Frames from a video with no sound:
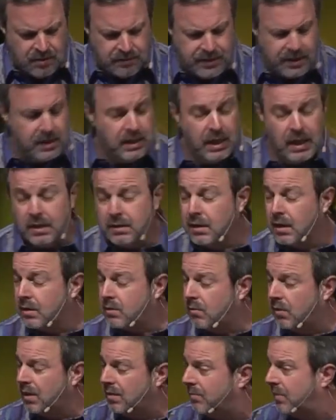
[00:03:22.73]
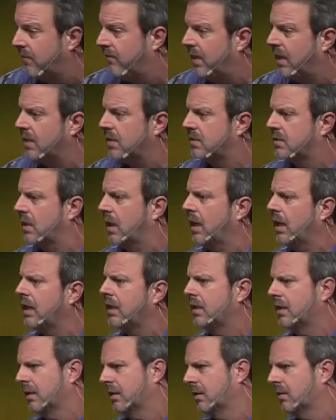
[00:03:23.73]
that he had quite a bit of
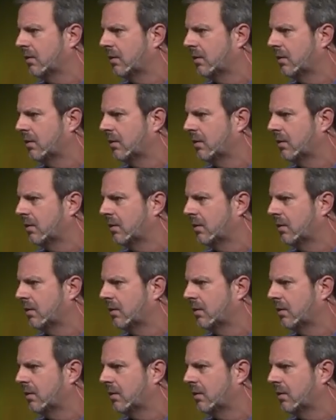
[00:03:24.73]
anxiety